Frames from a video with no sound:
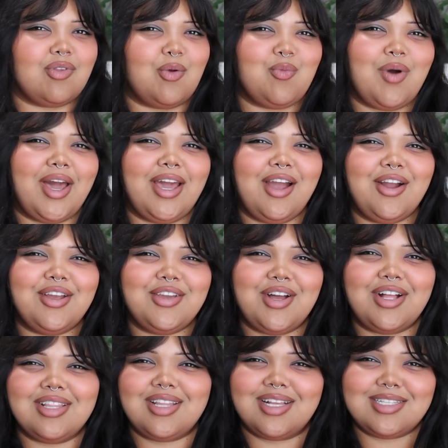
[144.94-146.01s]
Why are
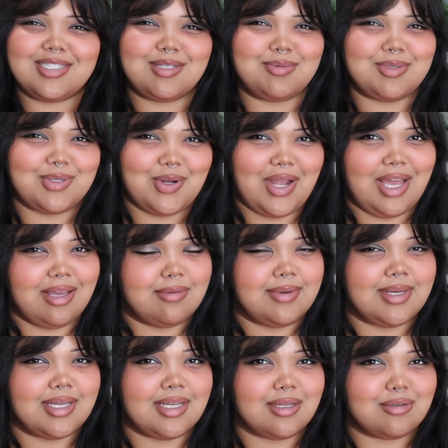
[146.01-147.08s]
y'all not subscribed?
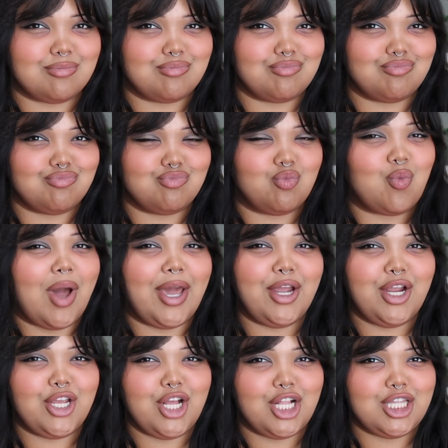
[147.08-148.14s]
Why
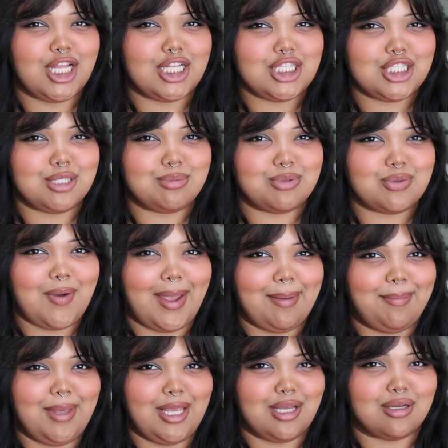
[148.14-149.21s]
are y'all not
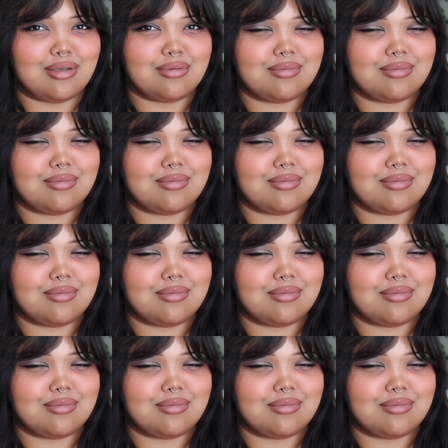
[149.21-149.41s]
subscribing?